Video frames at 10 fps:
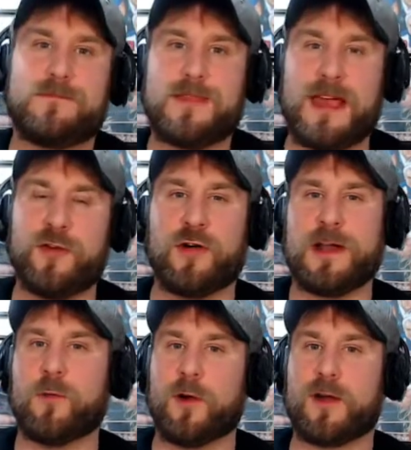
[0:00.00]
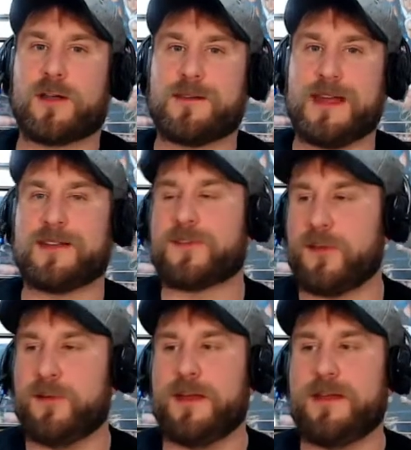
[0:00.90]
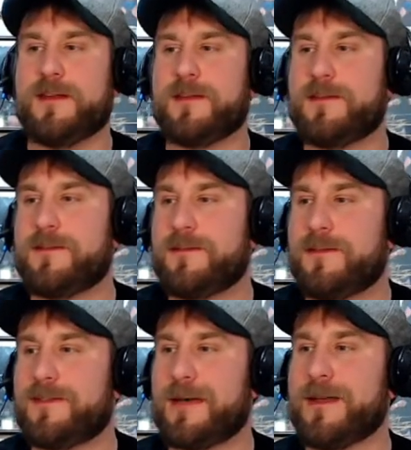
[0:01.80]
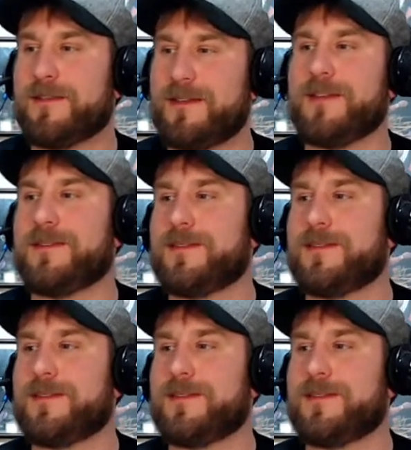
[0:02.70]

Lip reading: in-ring work excluded. Does that make sense?